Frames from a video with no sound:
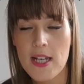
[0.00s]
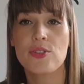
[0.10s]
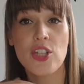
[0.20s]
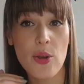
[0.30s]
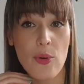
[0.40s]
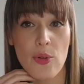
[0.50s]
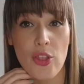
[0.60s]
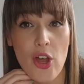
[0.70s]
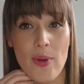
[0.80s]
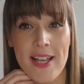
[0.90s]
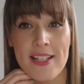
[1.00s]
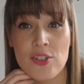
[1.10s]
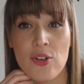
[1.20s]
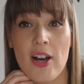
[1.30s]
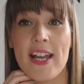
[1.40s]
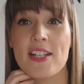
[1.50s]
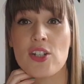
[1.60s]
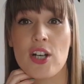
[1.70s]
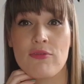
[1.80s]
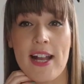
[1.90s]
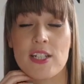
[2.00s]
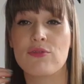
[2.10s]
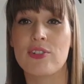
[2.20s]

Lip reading: So although it is not a direct